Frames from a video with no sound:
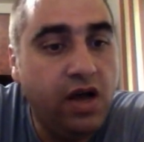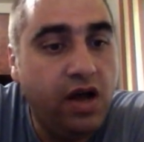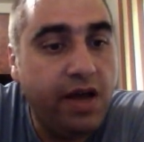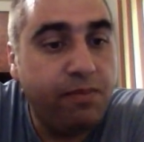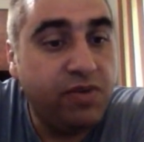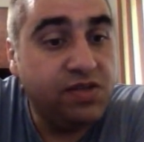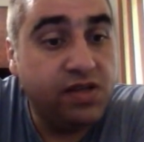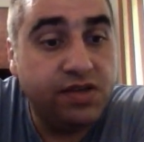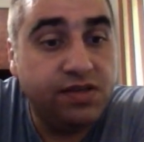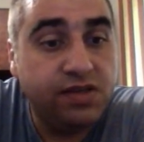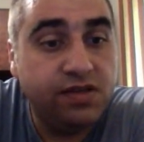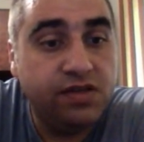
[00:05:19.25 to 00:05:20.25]
I personally
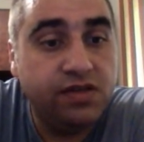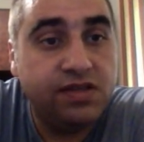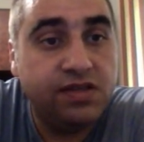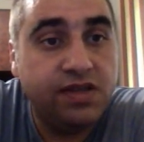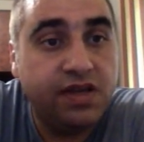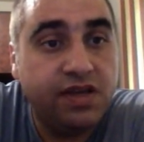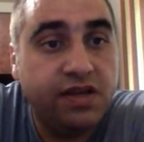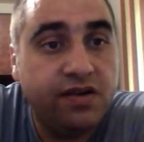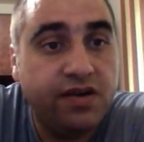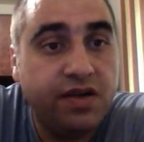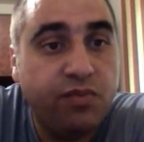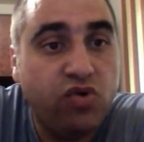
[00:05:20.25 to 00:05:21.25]
consider this indicator
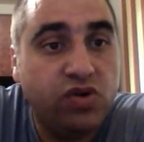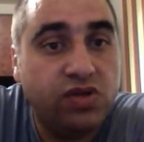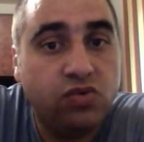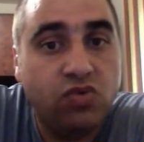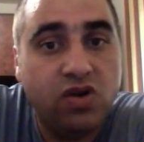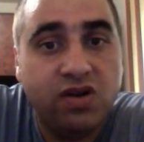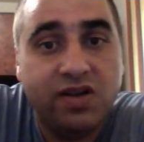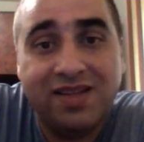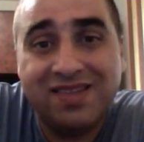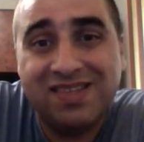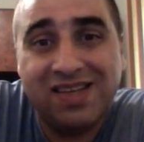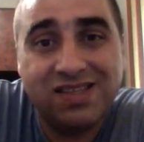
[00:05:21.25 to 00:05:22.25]
an important one
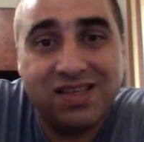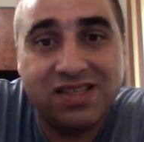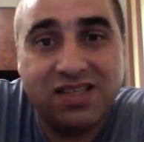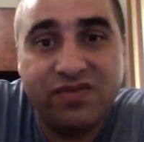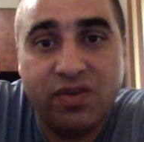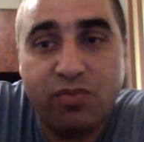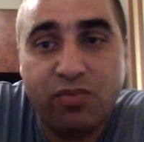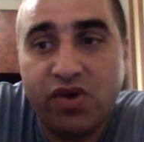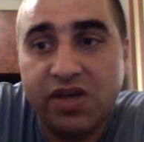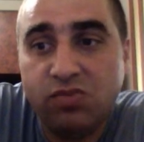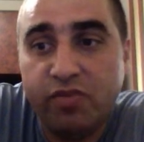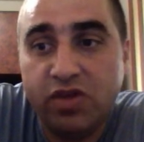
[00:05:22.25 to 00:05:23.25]
that tells us if the
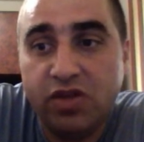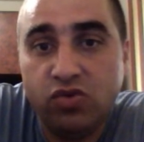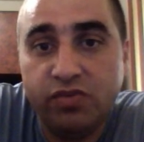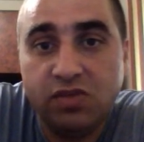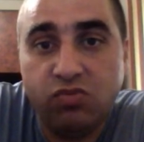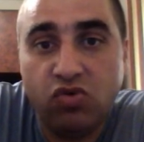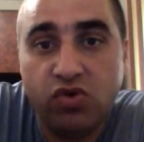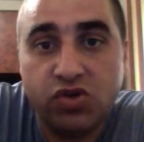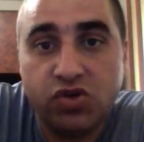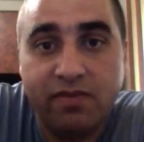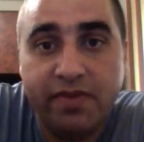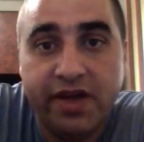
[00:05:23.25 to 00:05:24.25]
price momentum is bullish
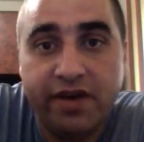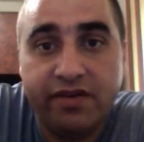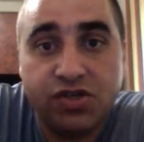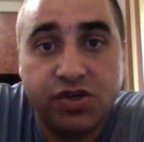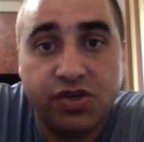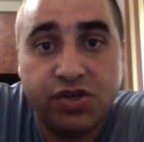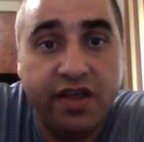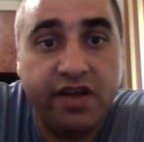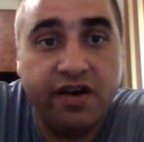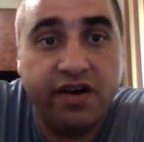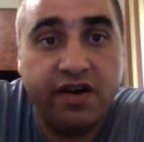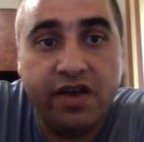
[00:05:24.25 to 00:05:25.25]
or bearish.
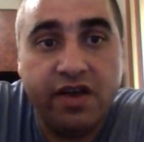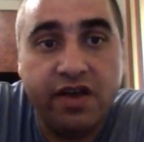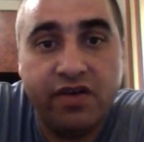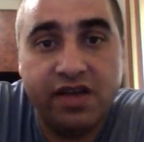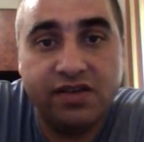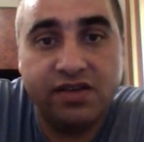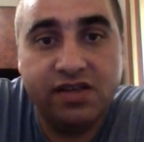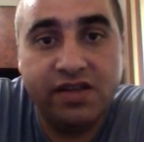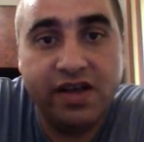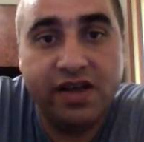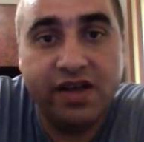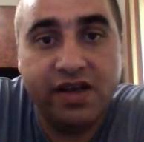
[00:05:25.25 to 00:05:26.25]
Clearly, you can see
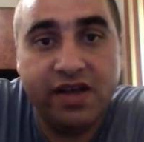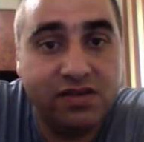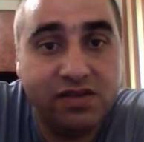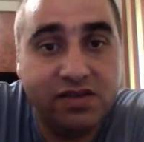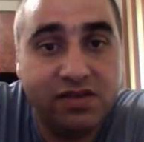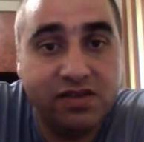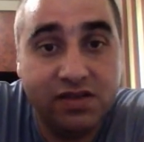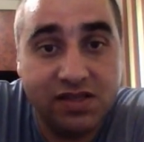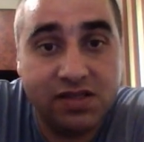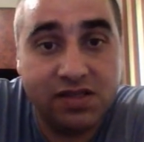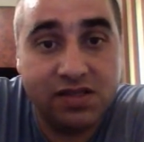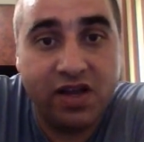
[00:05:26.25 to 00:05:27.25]
that
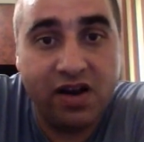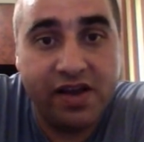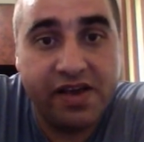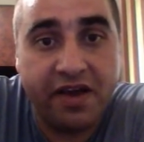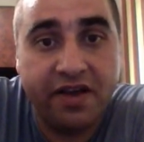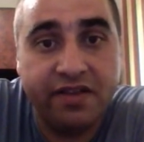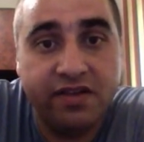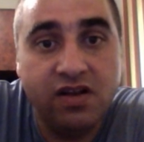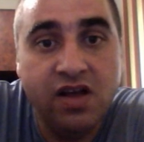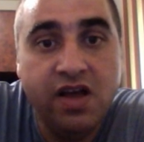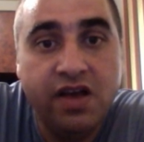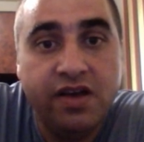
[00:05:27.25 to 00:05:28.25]
this weekly candle,
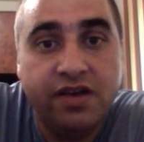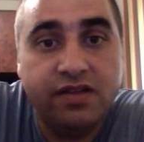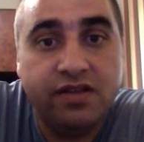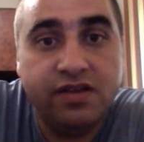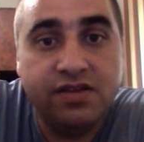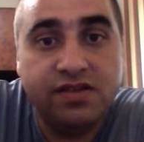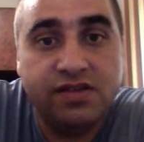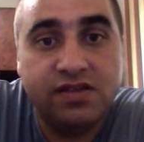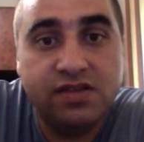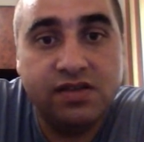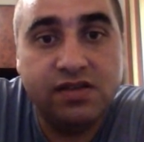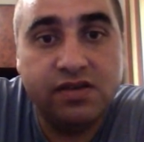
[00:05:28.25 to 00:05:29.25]
it
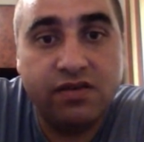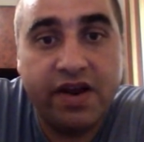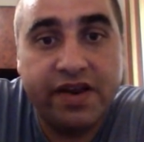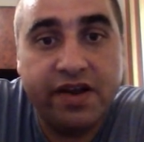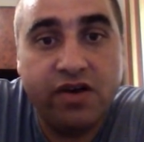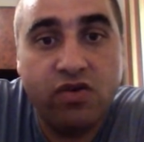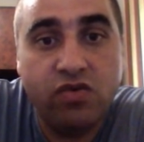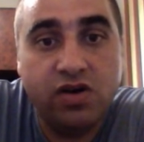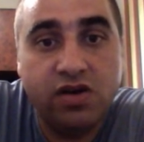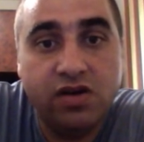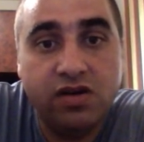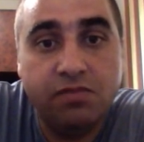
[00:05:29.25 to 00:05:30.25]
is right
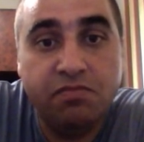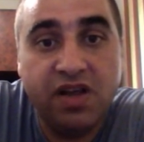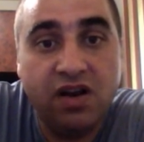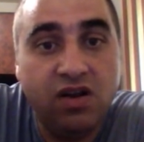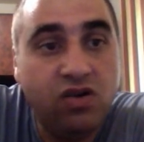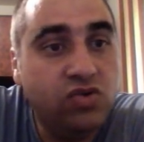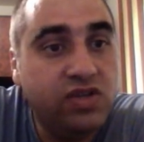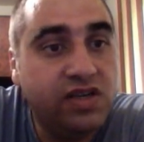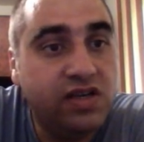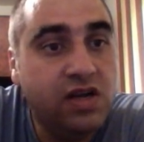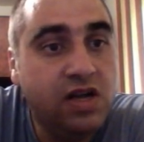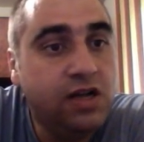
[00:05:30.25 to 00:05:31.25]
now below
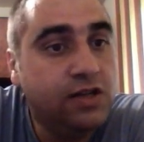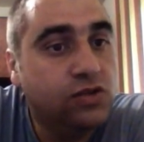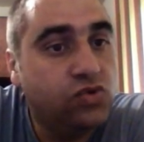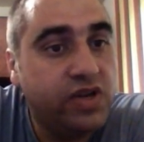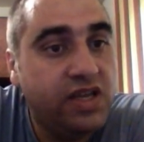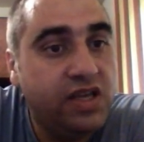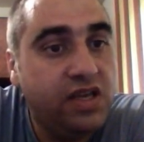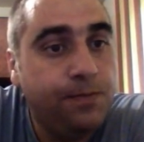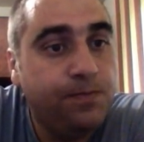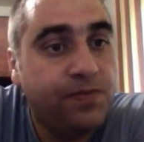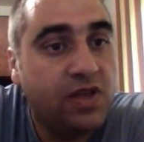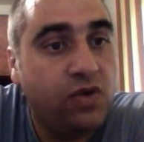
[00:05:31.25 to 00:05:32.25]
the 20
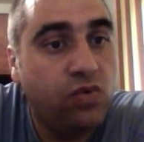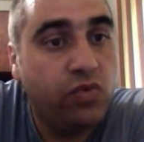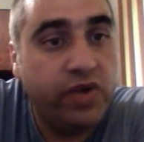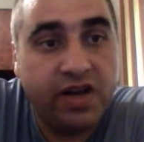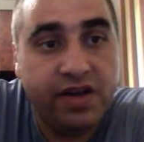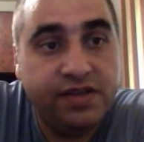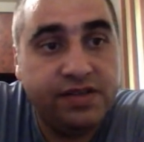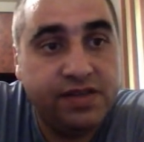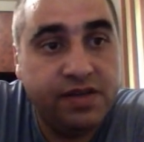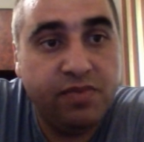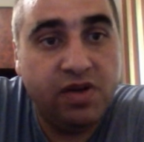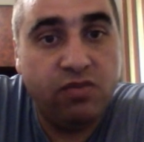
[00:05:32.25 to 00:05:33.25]
weekly
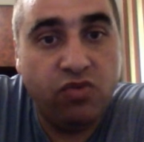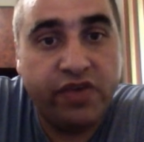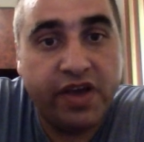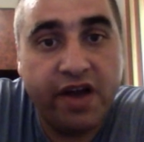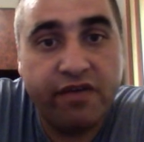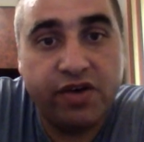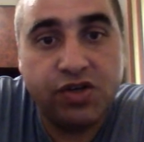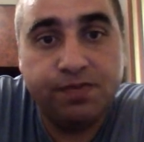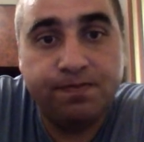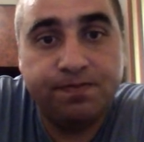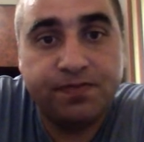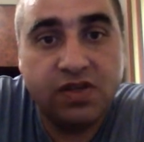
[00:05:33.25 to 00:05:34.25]
simple moving average.
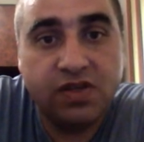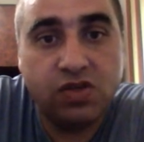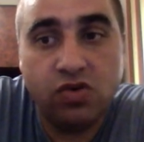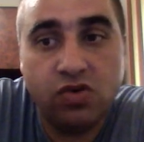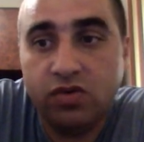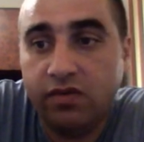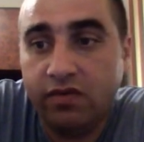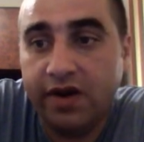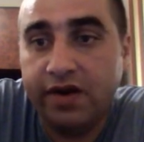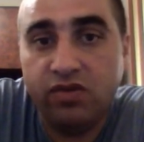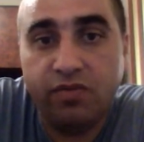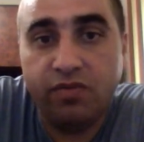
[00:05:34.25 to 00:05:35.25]
So right
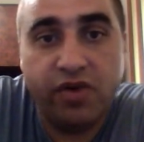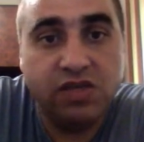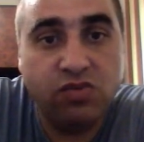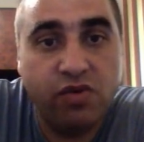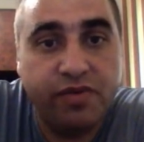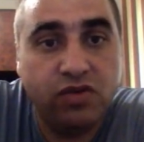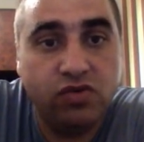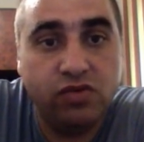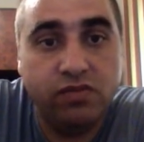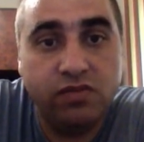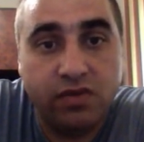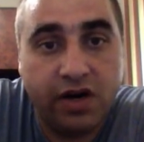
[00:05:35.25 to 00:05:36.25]
now the price
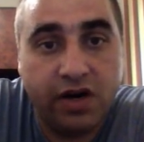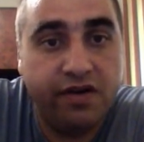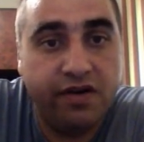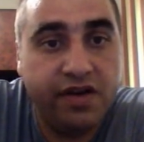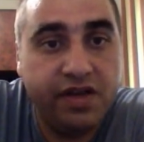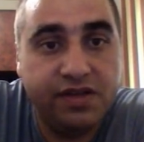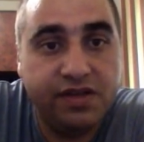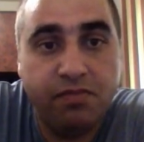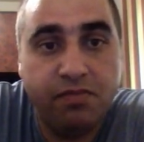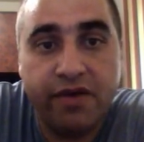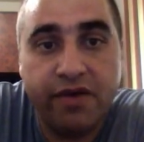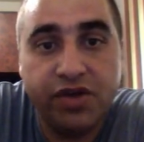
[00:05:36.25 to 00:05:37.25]
momentum clearly is
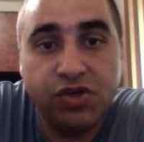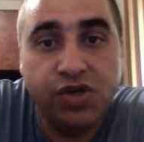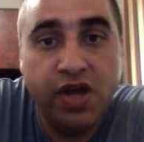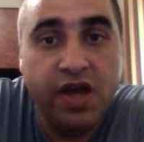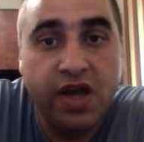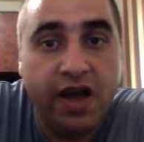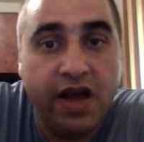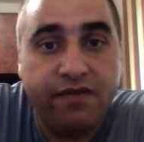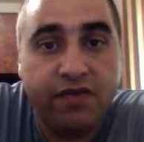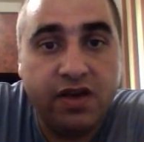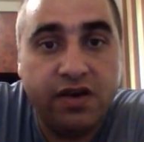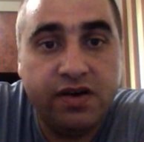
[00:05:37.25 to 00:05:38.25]
bearish. I
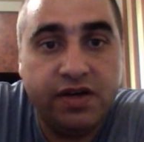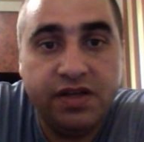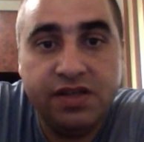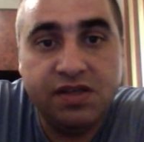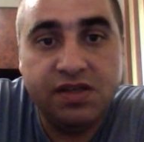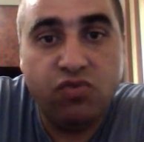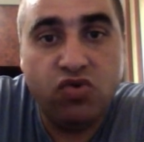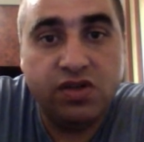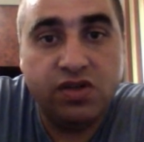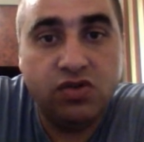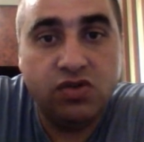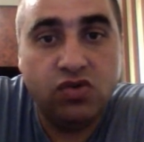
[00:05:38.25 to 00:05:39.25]
think it is
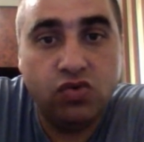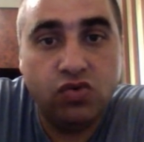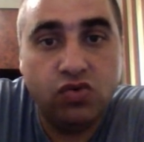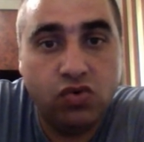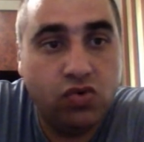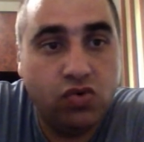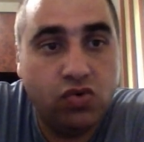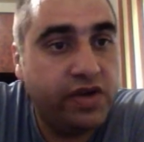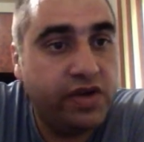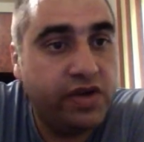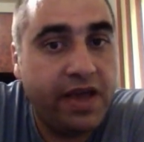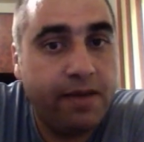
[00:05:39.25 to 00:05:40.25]
important to
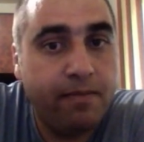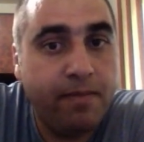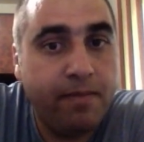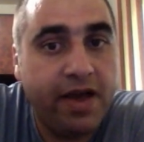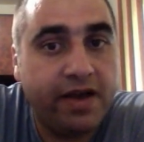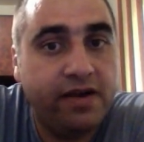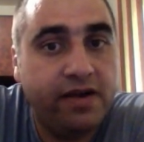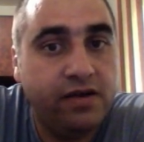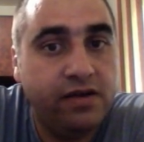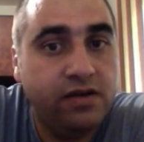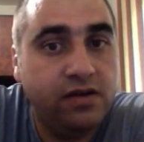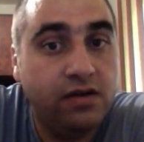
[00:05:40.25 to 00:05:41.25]
came back
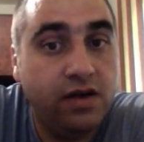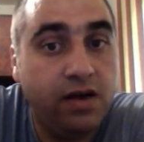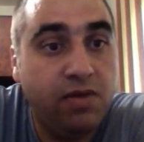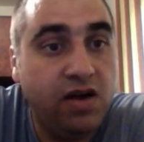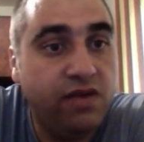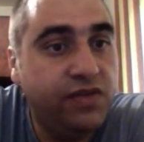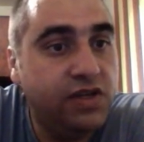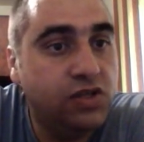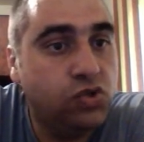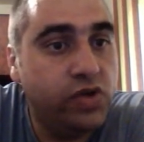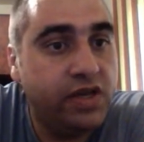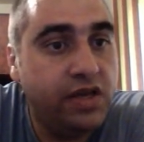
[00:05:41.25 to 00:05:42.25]
above the
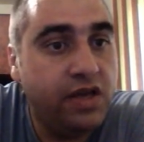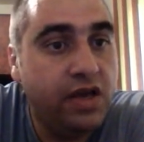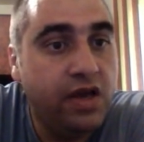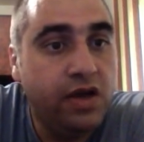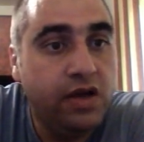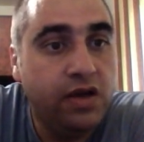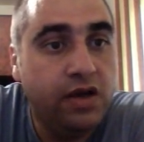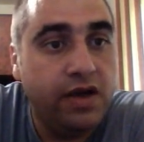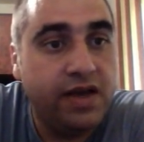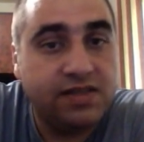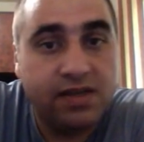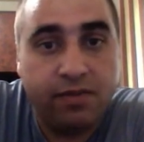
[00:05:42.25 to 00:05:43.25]
20
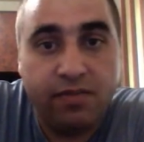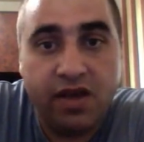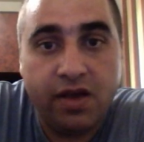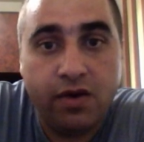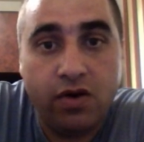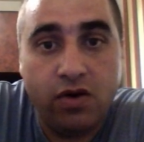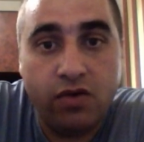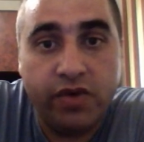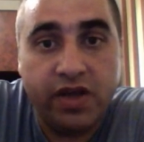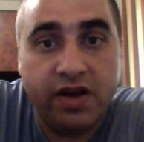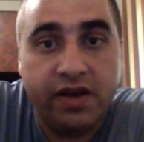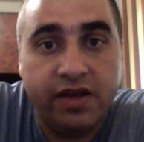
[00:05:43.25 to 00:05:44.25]
SMA on
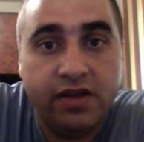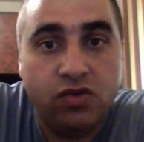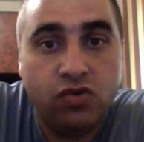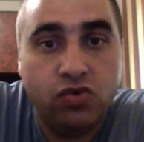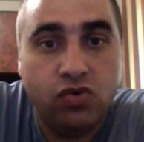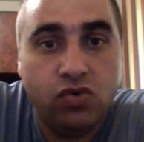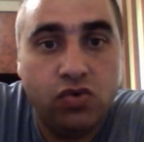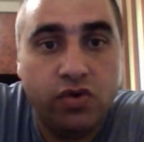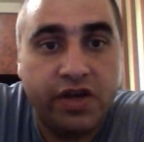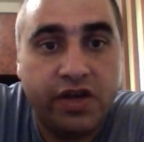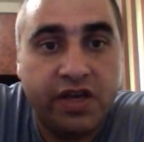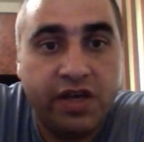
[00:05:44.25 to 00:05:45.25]
weekly to
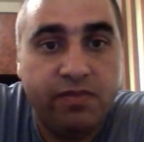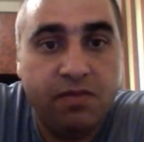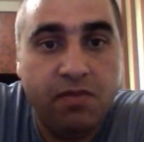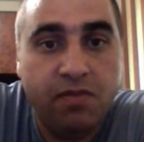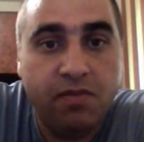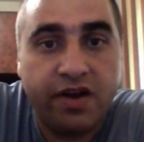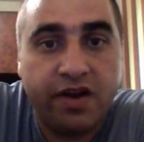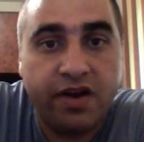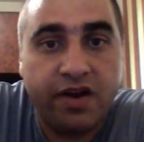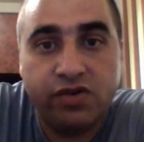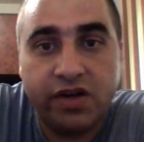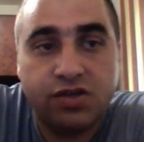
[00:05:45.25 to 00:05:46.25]
keep the market
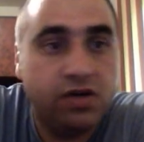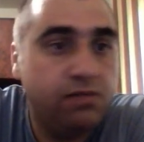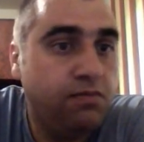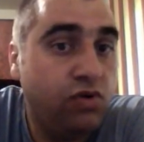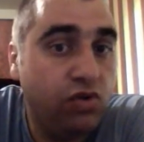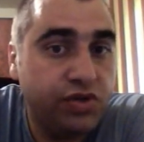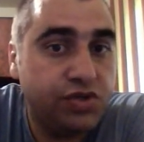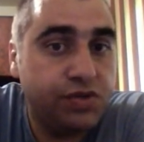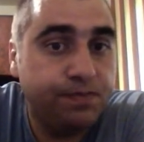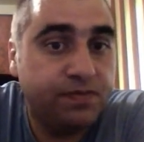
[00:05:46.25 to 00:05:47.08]
structure bullish.